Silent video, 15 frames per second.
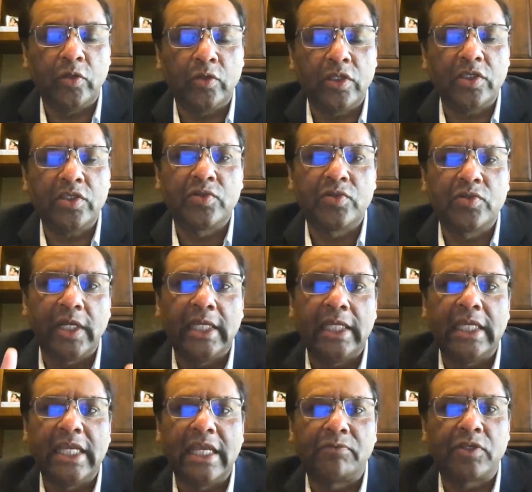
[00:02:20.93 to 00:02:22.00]
This really
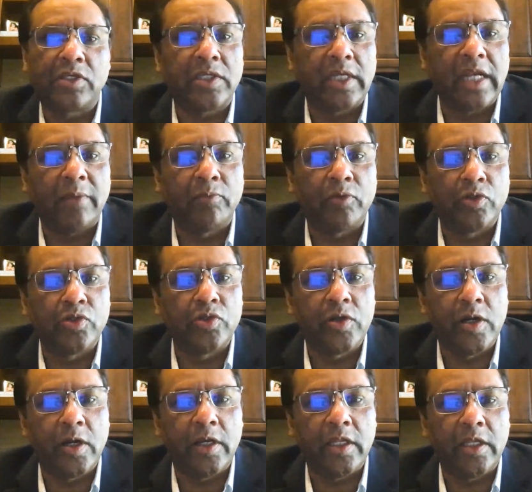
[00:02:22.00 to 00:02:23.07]
gives us an
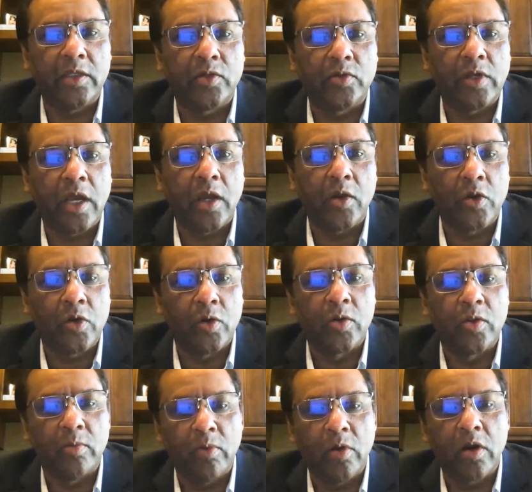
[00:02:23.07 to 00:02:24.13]
opportunity to now go to
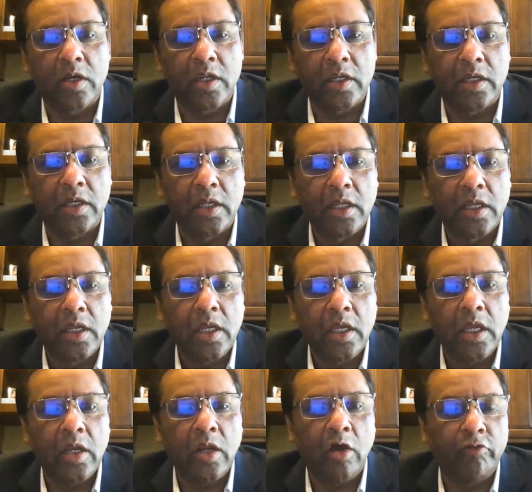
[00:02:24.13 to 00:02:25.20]
the market
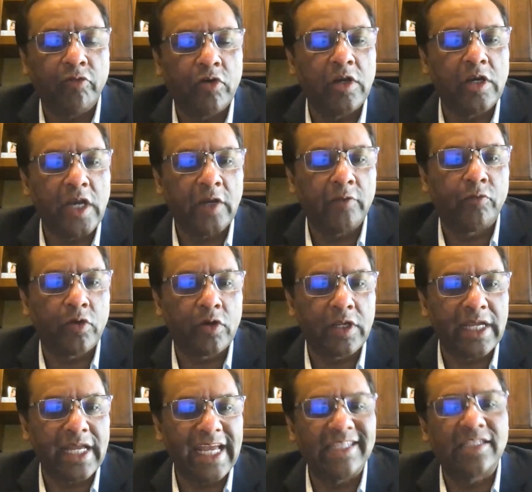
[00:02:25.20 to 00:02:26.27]
and offer network
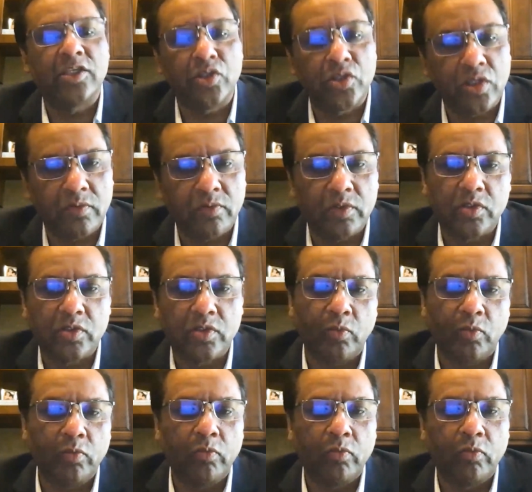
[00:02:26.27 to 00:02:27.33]
as a service.
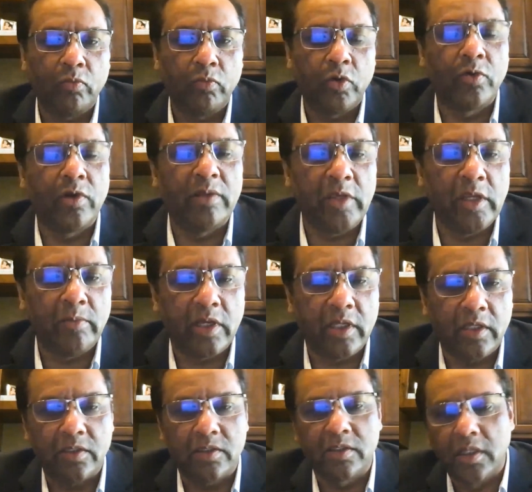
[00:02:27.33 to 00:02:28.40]
So what do I mean by
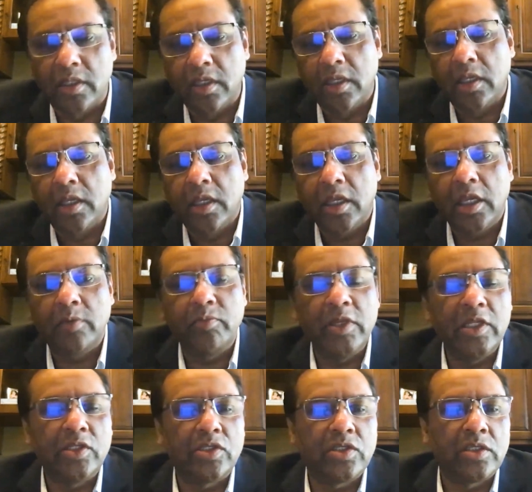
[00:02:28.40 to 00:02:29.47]
this? It
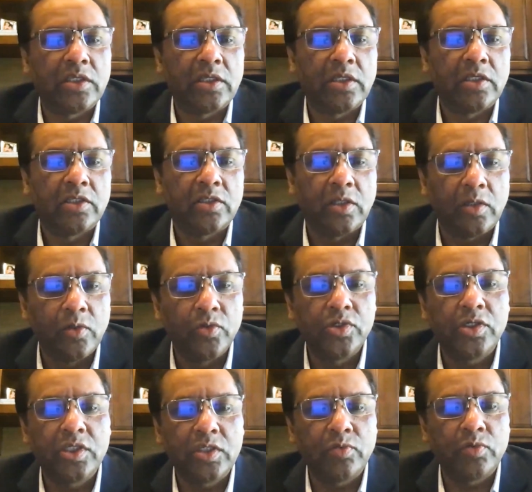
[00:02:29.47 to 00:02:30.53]
means
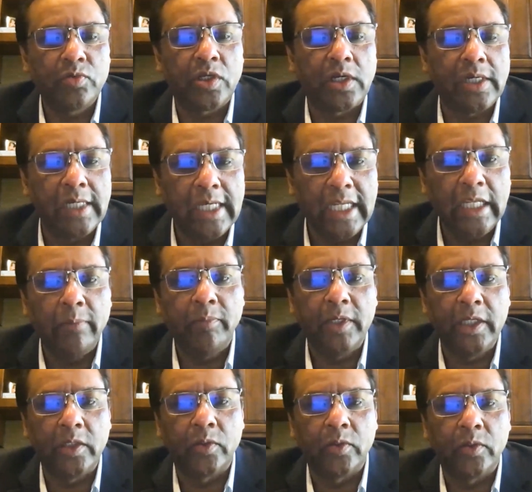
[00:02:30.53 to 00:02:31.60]
solutions which are
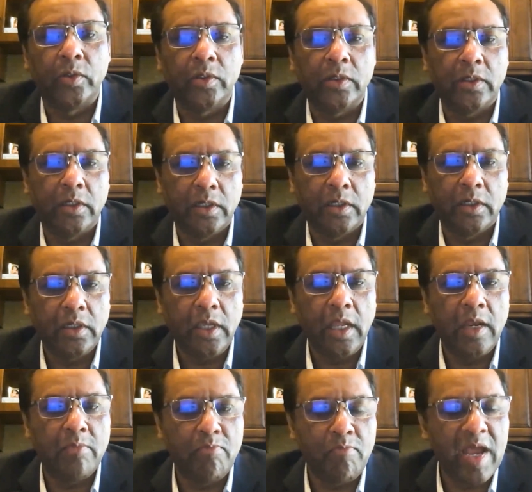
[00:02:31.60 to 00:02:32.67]
deeply rooted
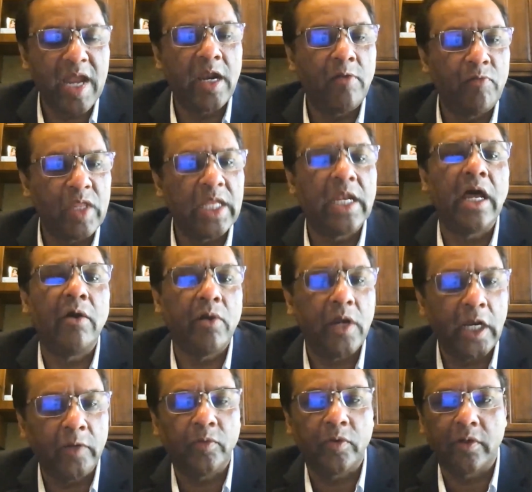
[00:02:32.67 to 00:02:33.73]
and embedded within our
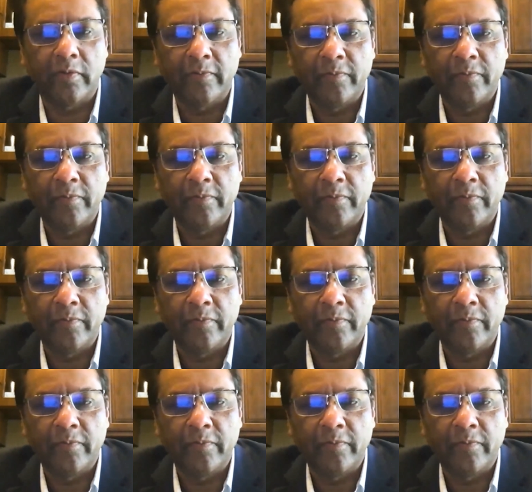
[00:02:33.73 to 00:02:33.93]
network,